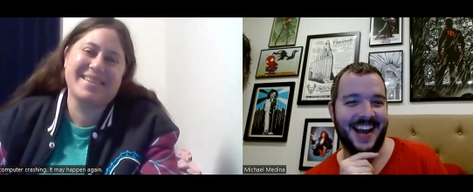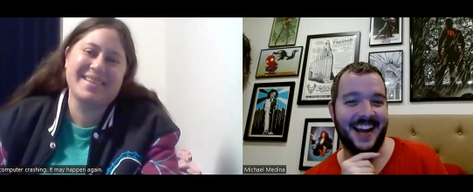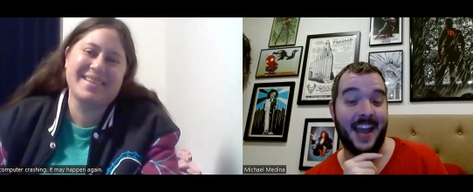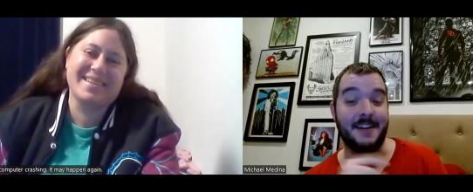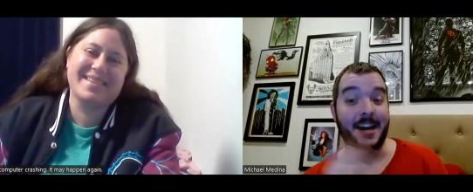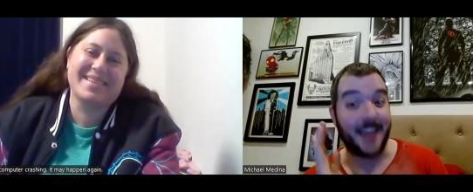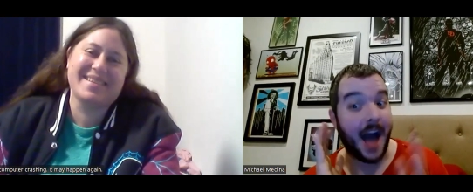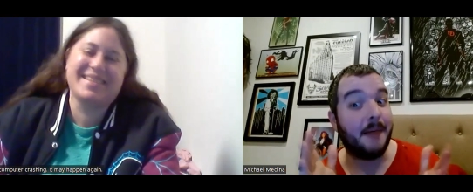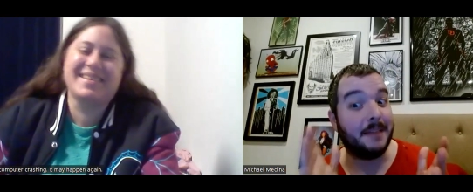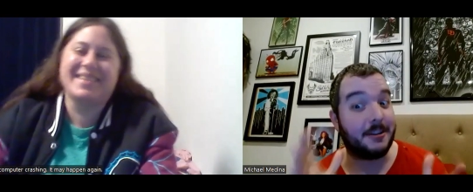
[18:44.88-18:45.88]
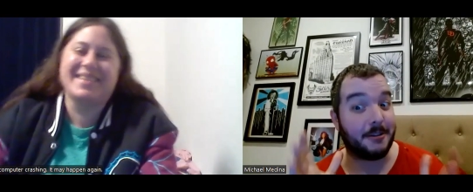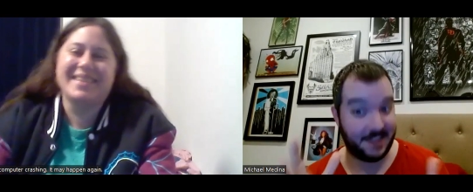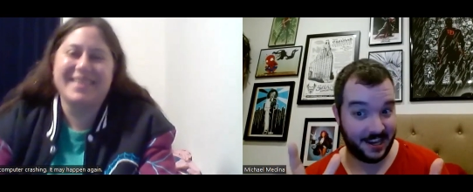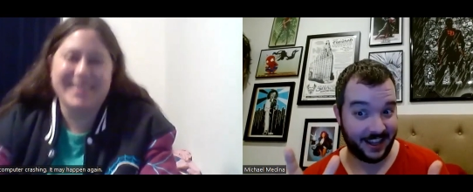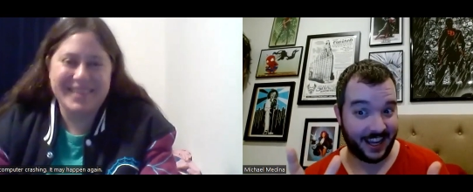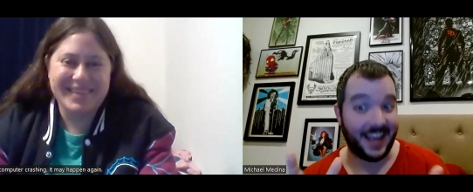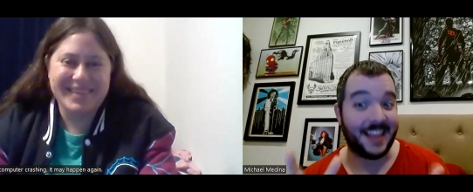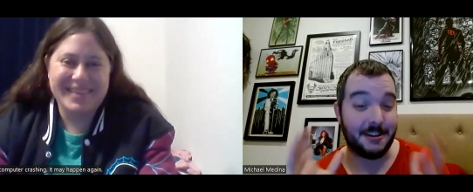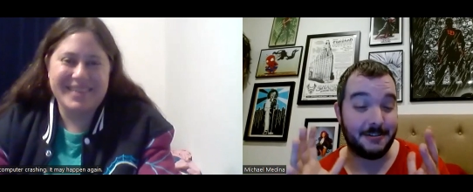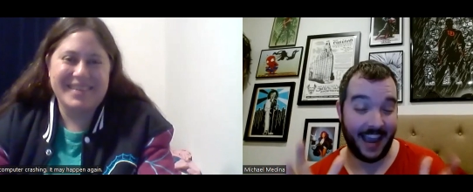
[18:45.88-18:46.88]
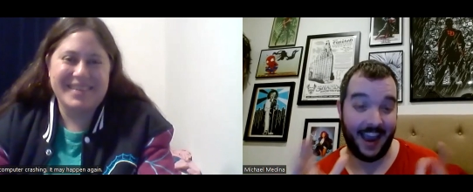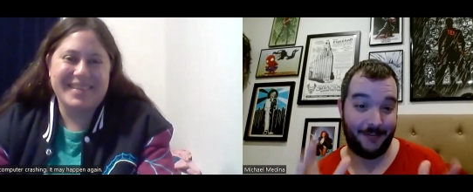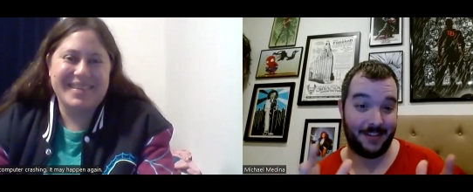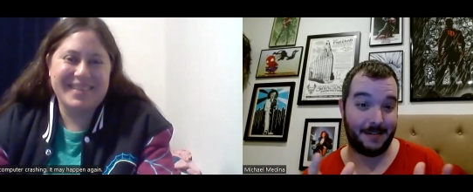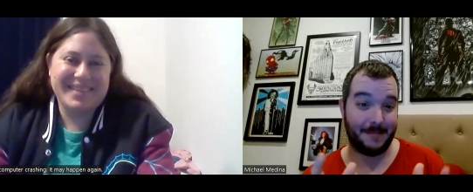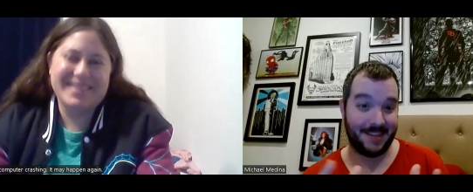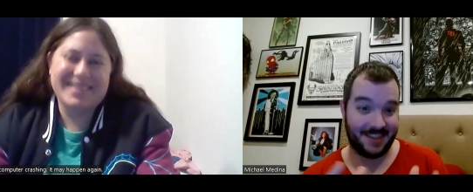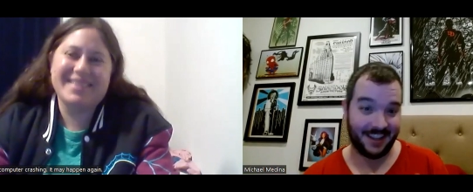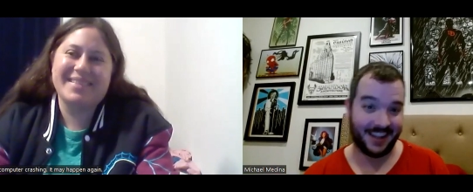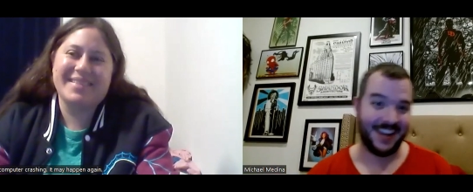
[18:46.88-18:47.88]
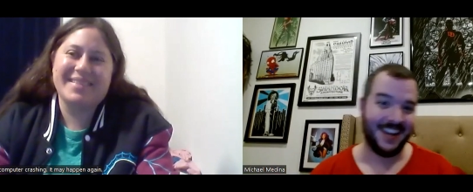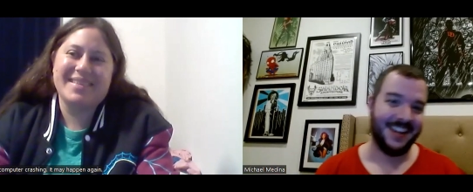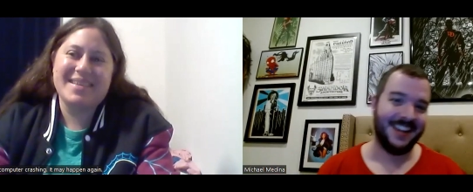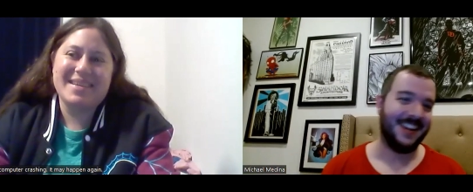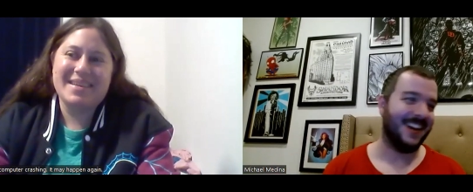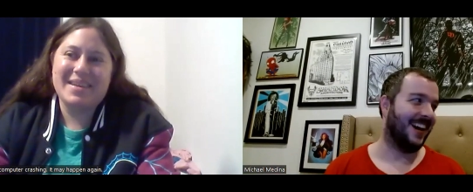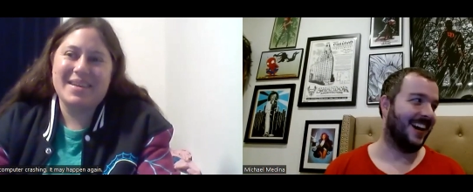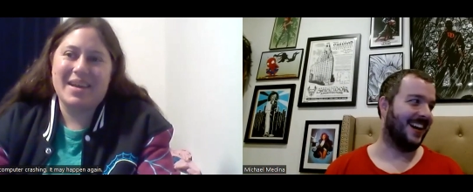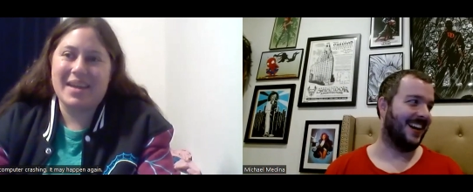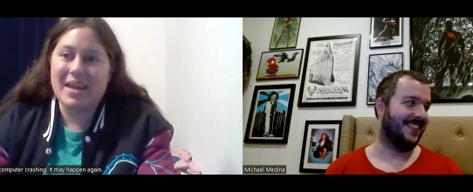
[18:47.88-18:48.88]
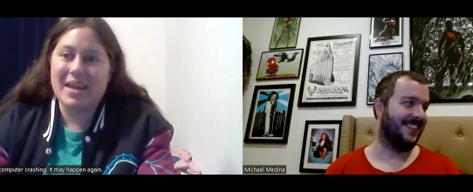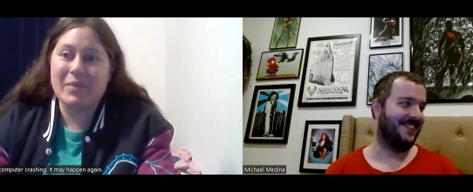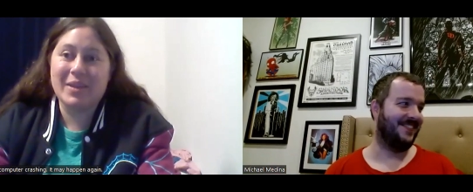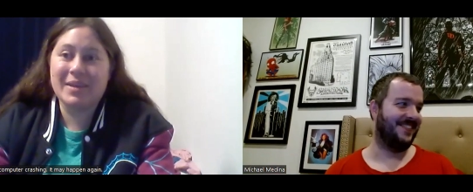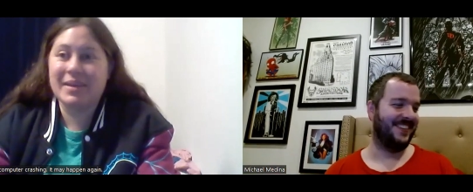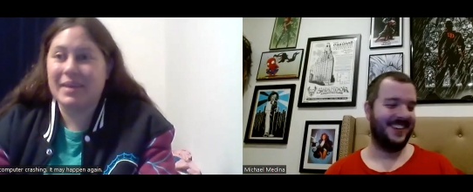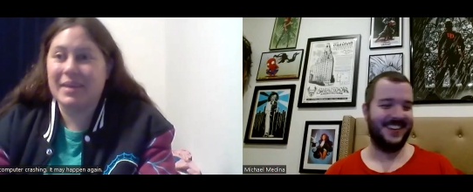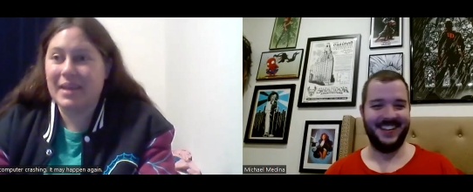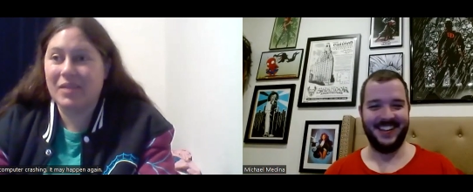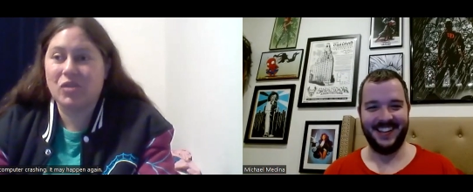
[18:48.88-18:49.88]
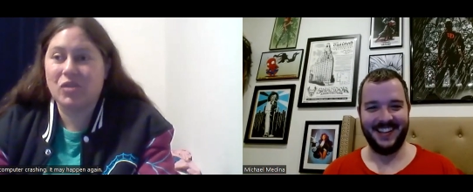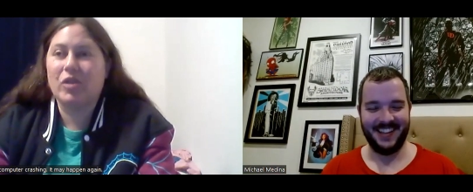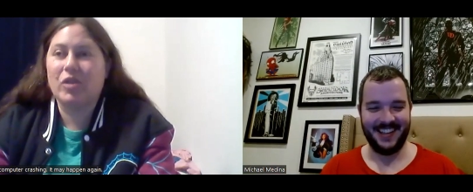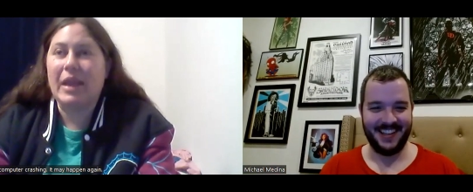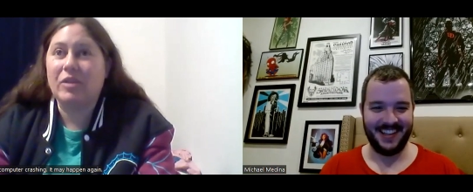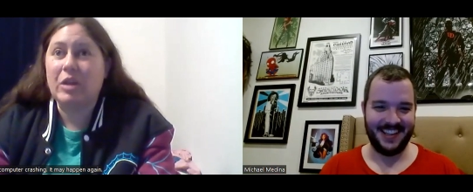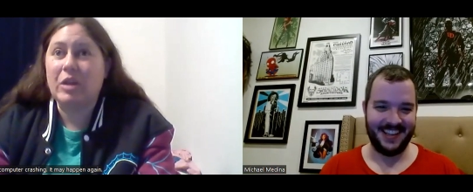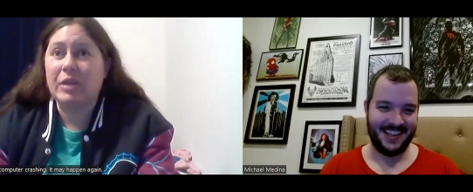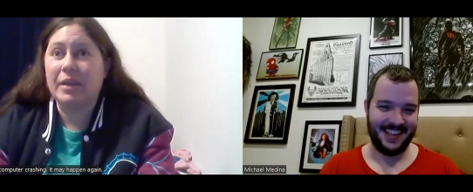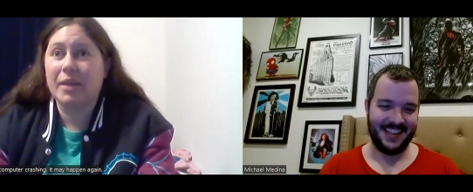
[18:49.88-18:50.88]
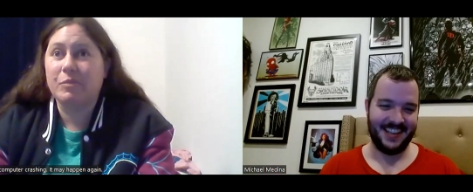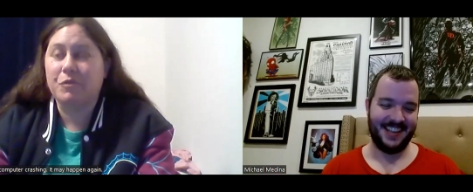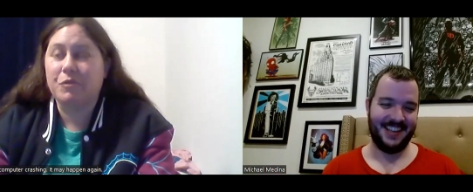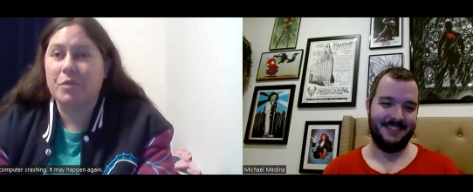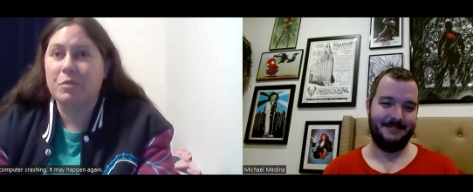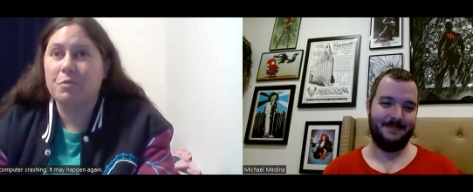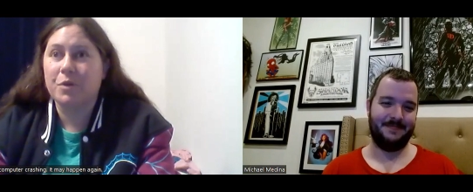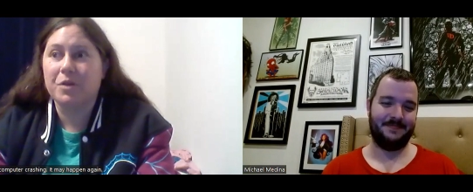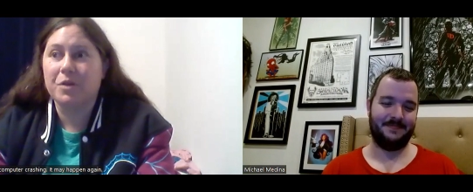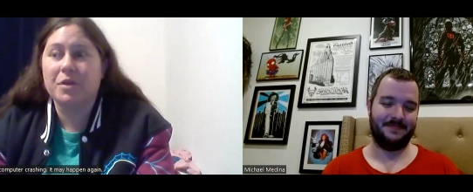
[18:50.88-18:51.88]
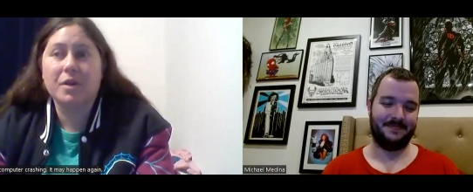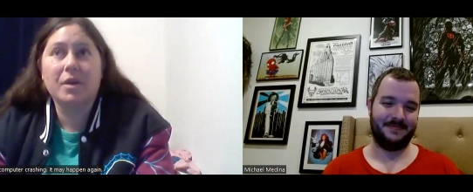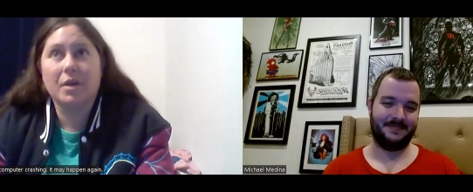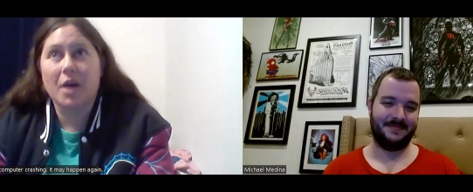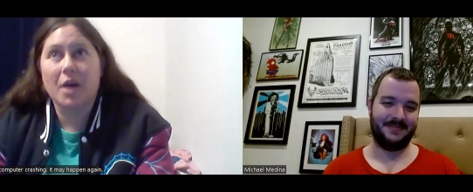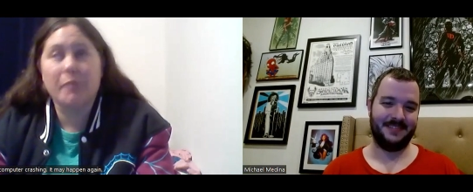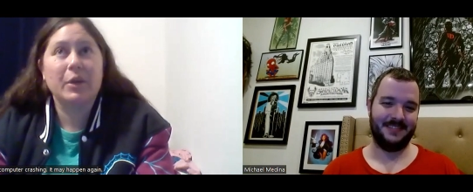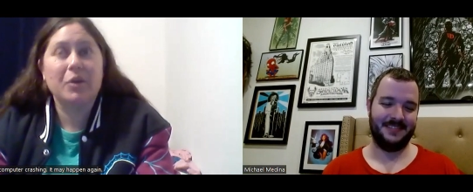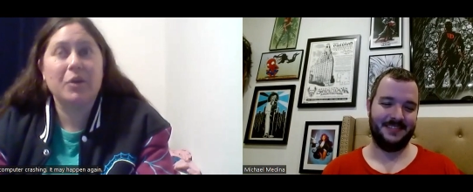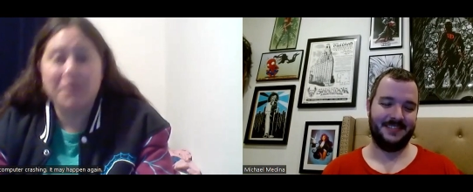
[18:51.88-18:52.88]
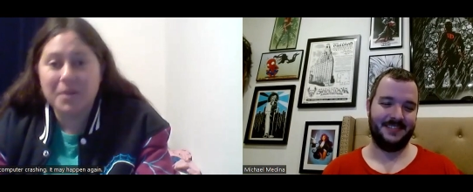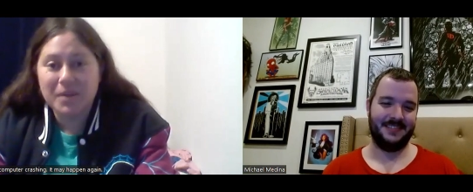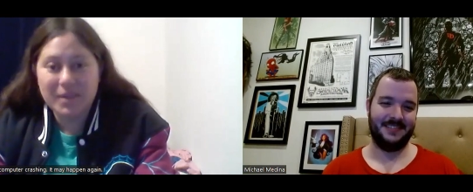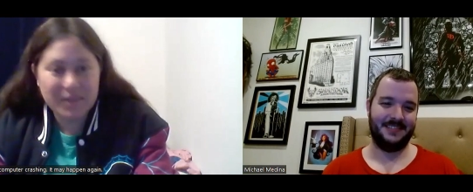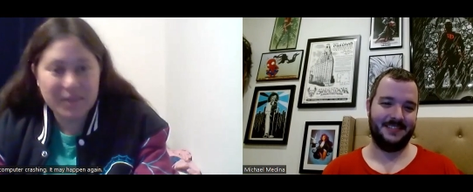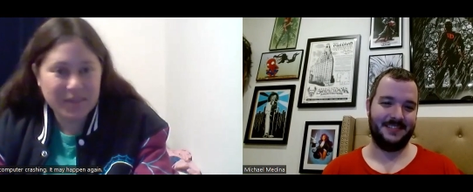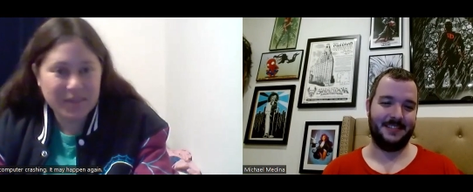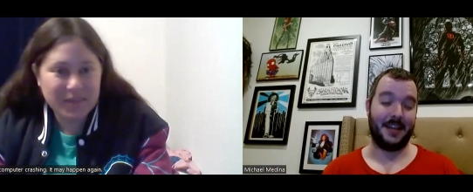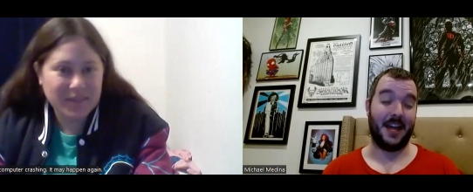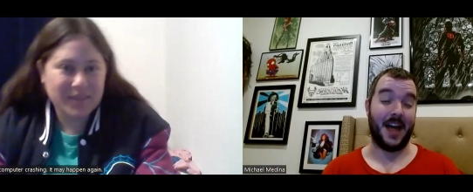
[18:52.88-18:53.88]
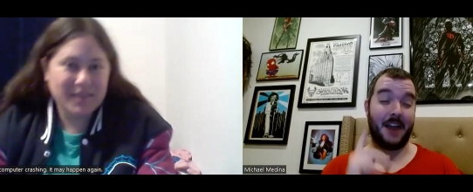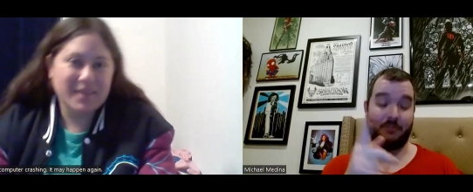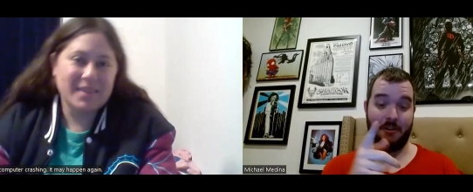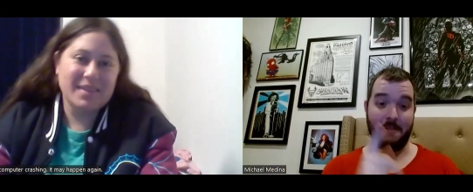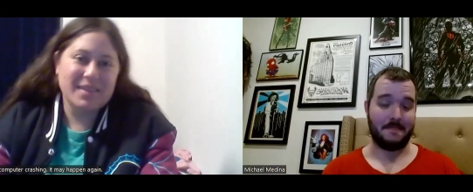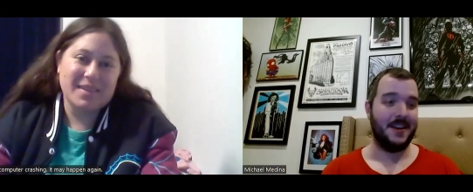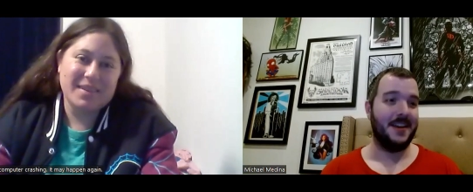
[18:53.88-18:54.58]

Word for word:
Speaker 1: Again, comics are silly. It's okay for them to be silly. Uh,
Speaker 2: I mean, it, it it it comes from the word comical.
Speaker 1: That is true.